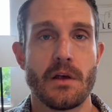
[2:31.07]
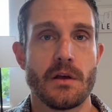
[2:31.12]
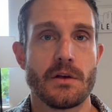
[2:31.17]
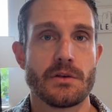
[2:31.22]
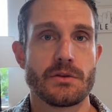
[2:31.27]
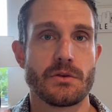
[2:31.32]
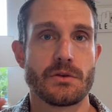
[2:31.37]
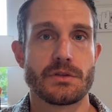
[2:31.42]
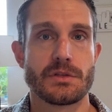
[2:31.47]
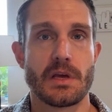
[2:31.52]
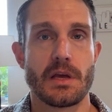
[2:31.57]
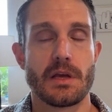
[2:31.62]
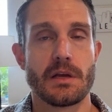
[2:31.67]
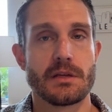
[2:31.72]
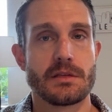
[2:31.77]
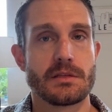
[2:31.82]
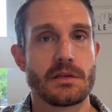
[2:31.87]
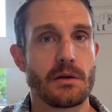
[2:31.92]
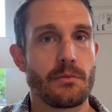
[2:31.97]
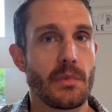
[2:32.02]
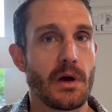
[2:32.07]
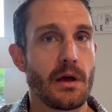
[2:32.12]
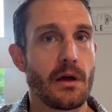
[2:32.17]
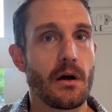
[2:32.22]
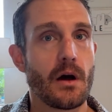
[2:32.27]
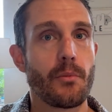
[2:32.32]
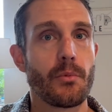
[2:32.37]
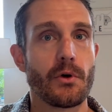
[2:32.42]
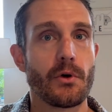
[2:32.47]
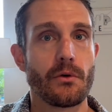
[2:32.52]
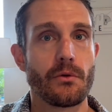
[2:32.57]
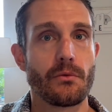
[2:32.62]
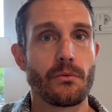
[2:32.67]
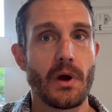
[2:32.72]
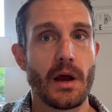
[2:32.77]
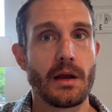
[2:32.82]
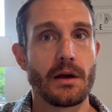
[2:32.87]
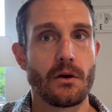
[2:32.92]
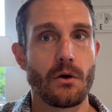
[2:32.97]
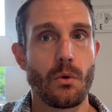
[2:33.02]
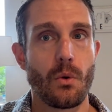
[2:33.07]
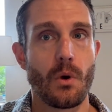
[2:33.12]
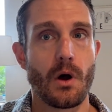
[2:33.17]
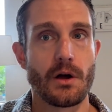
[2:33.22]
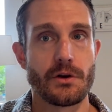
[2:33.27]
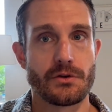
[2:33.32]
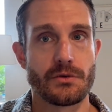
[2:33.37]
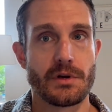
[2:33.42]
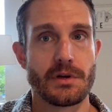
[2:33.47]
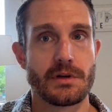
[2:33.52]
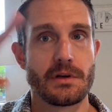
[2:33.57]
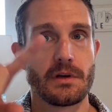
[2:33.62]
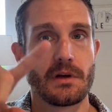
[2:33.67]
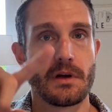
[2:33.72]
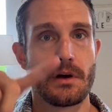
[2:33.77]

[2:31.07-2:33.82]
So say it's in my upper right quadrant.